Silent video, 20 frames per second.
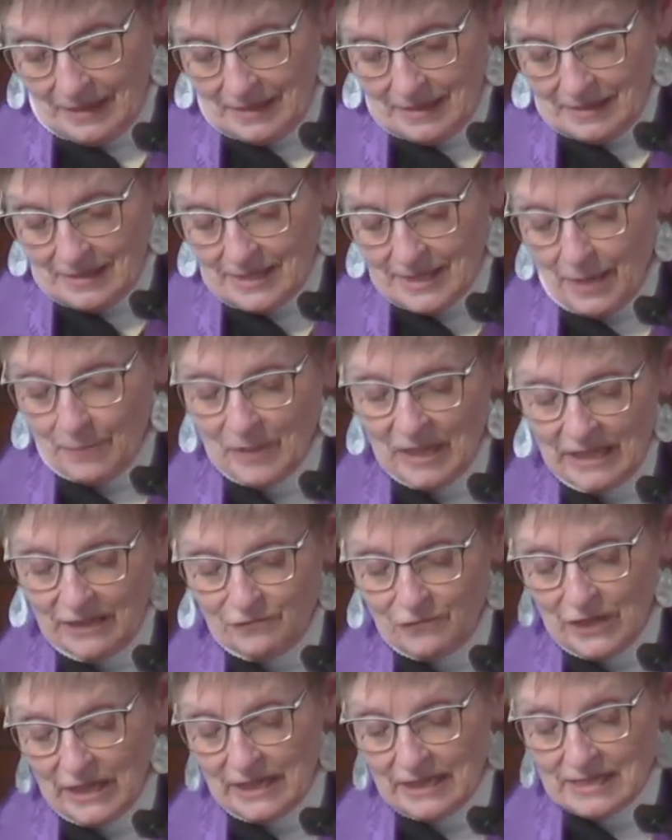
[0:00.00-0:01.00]
Some
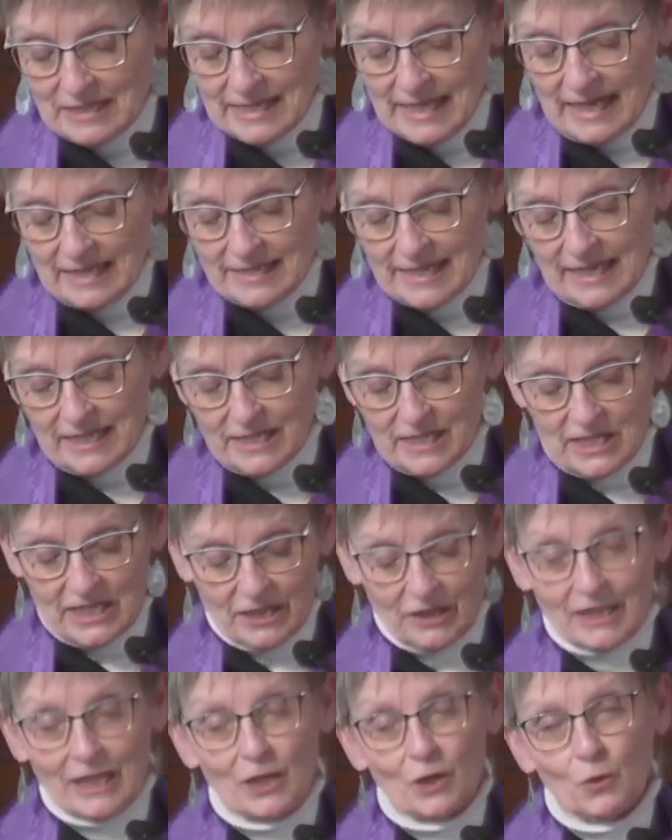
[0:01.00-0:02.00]
evenings, as I
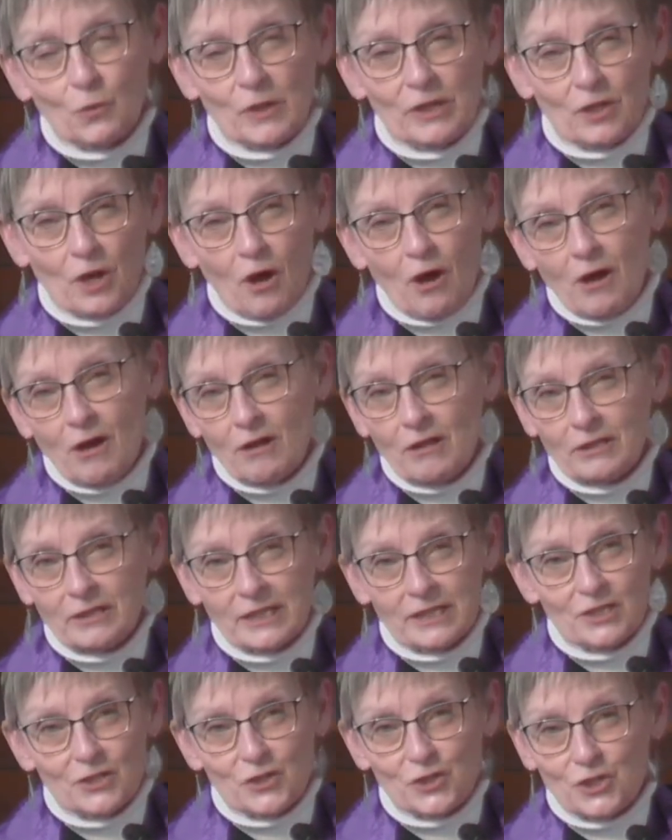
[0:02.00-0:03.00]
sit there with all
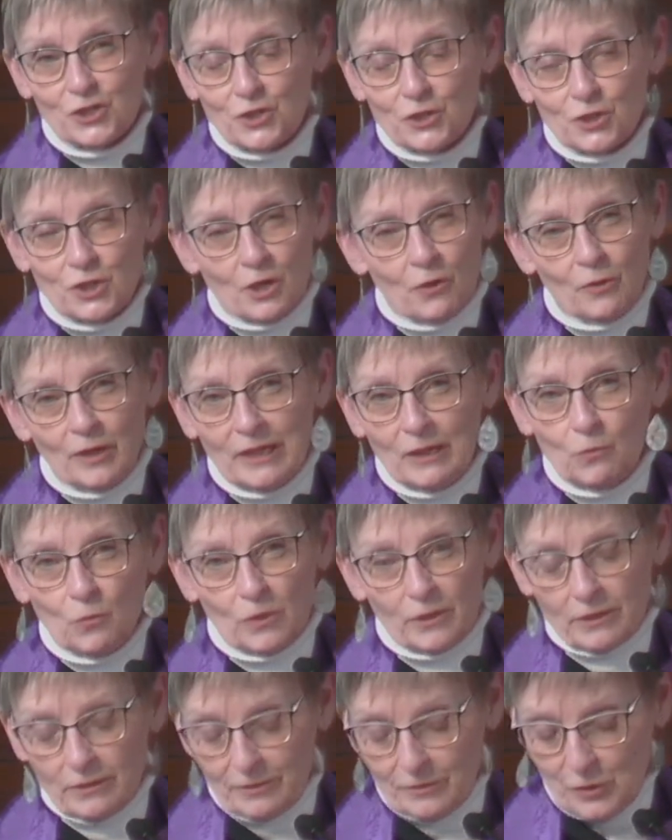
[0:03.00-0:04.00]
these stony
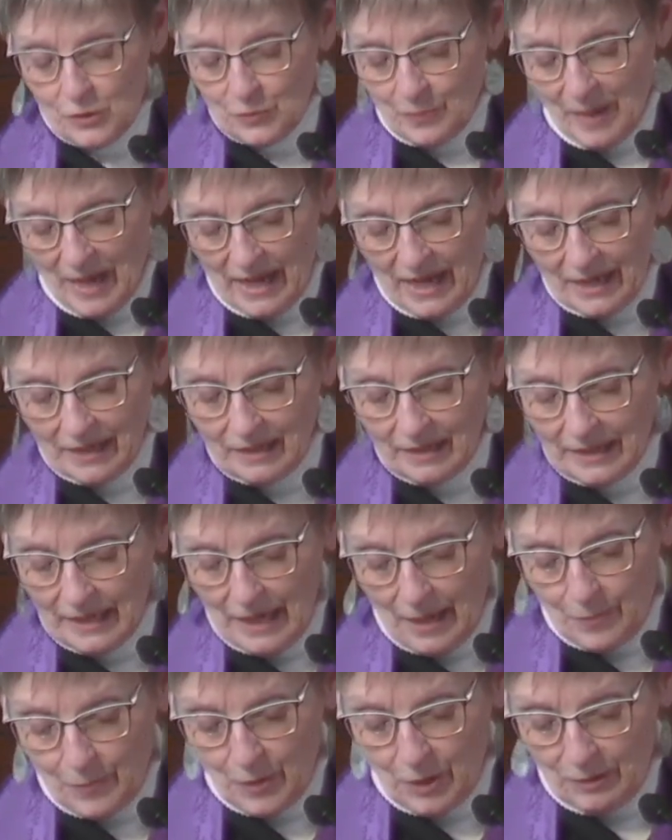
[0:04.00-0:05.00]
words piling
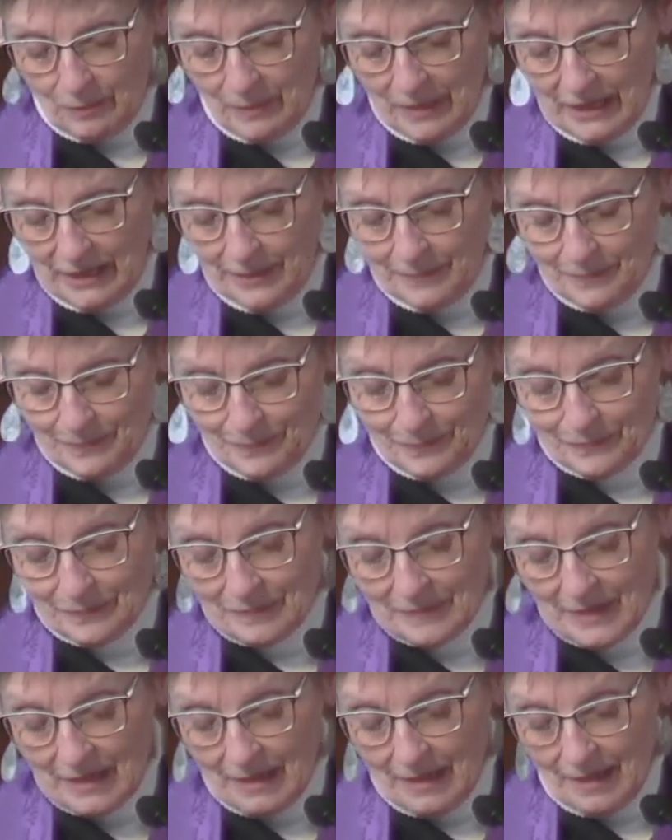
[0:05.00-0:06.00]
up on me,
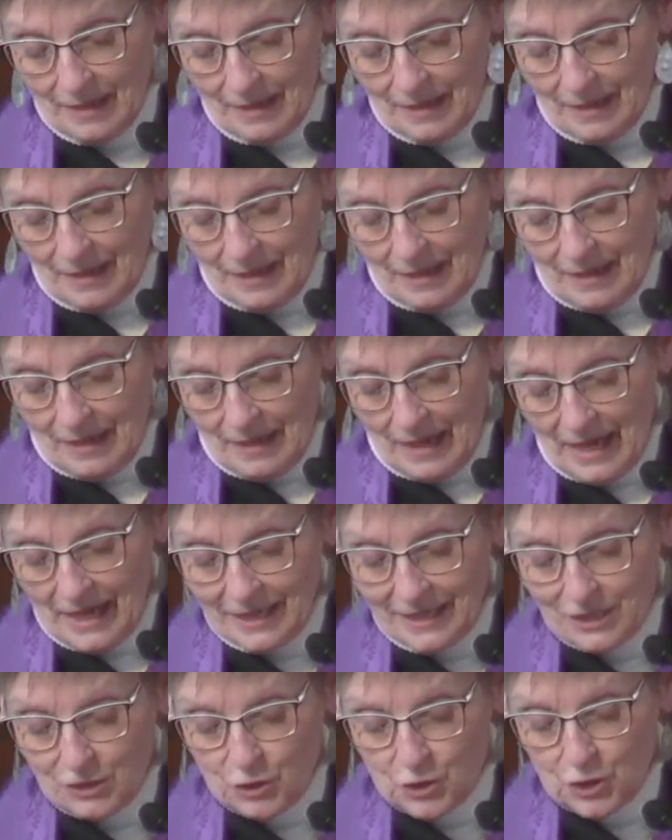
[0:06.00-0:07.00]
I
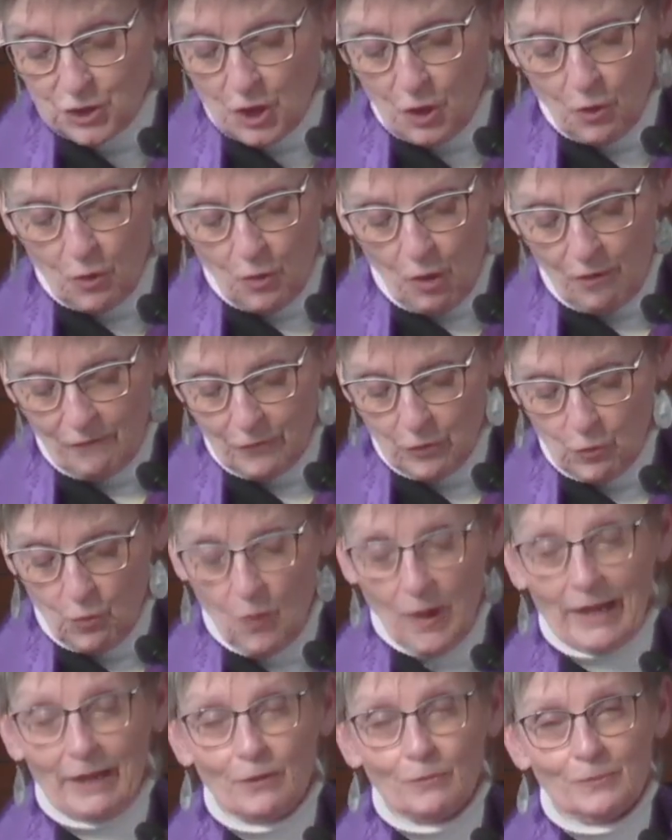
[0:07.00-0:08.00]
get so
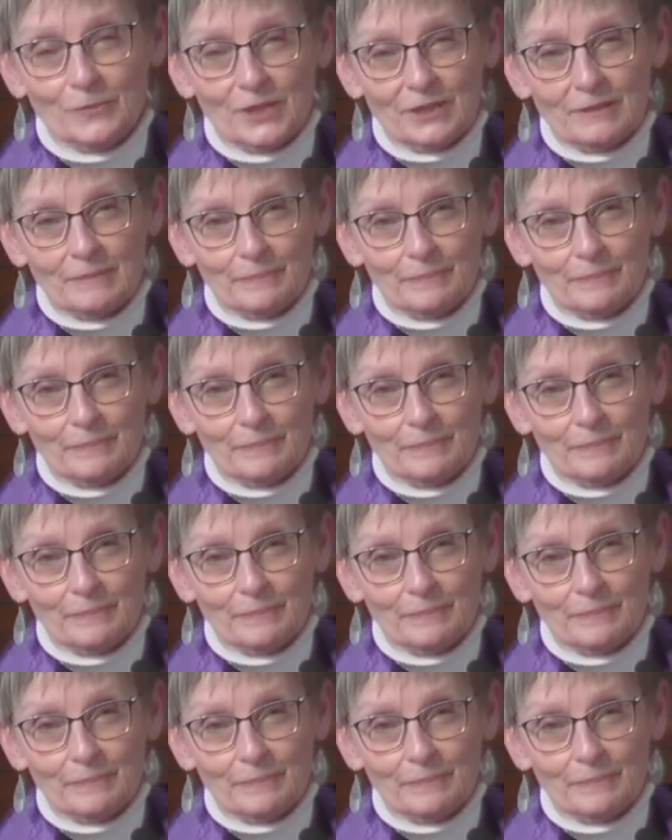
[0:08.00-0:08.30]
overwhelmed